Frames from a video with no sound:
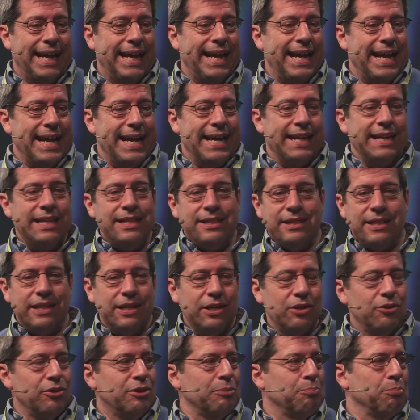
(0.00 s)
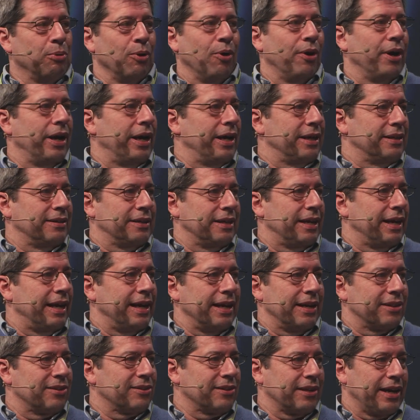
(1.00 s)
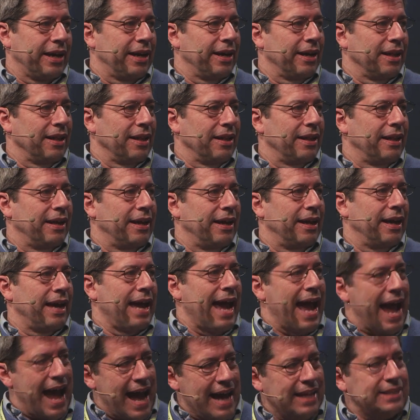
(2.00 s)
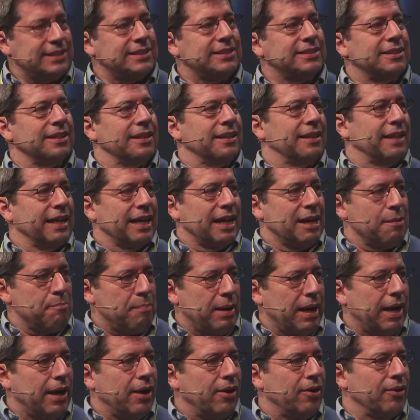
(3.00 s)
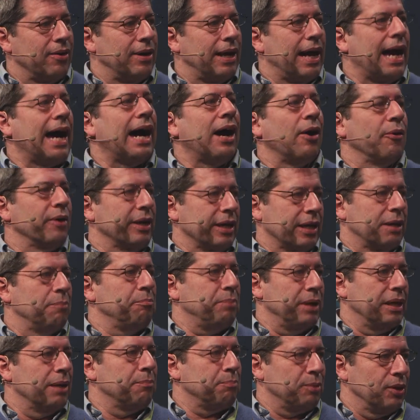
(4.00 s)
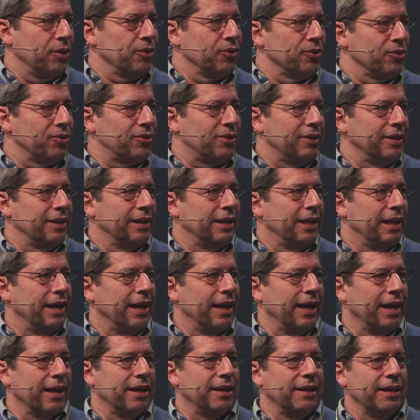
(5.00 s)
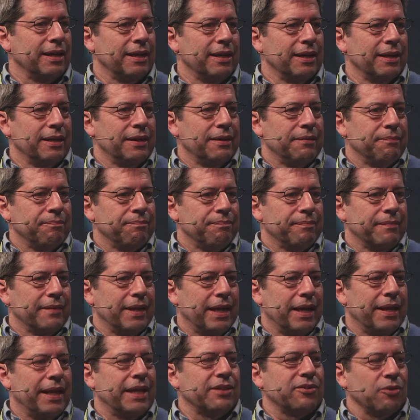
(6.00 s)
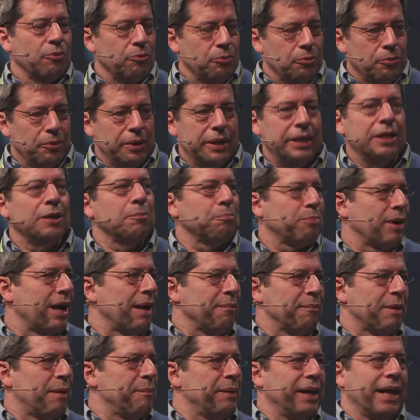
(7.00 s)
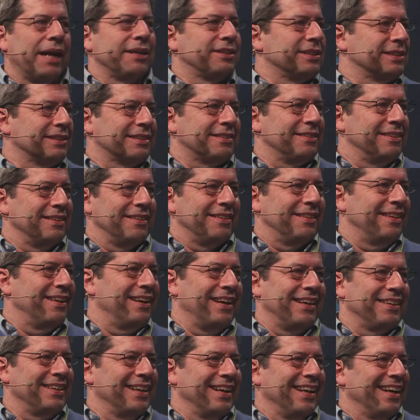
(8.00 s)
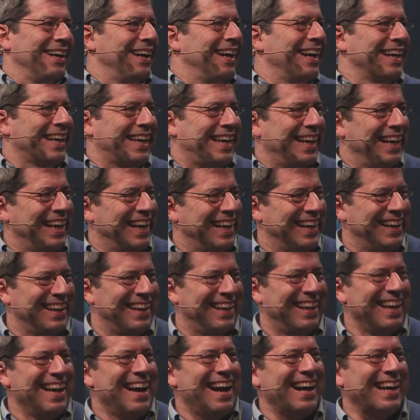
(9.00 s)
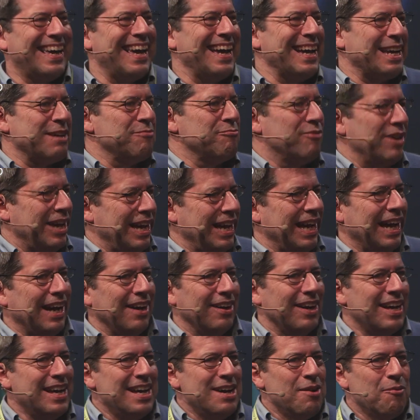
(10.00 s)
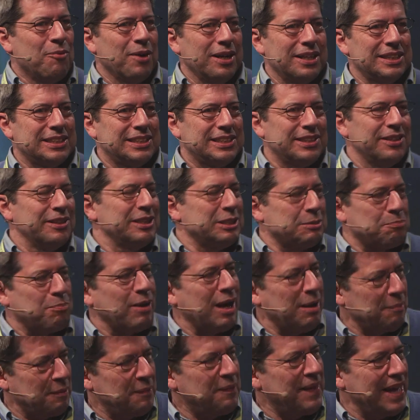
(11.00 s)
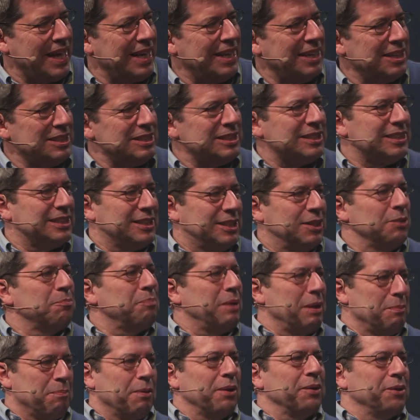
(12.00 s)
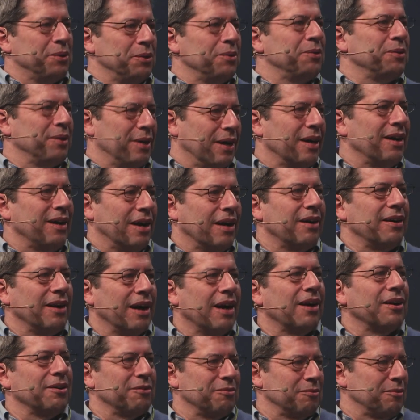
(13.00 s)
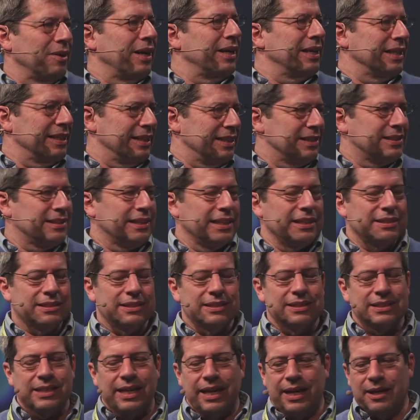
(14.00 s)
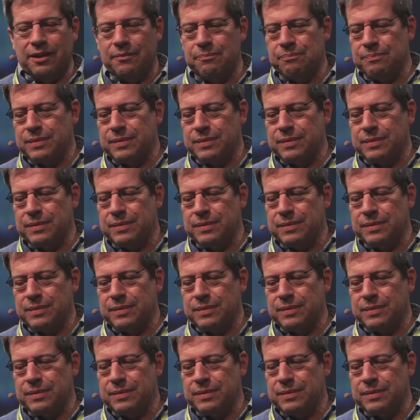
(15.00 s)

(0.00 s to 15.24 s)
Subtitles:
anything you deploy today at scale has to think about how it can be abused. And that's a real problem. I mean, I can't convey what a serious problem that is to people who aren't running these things at scale.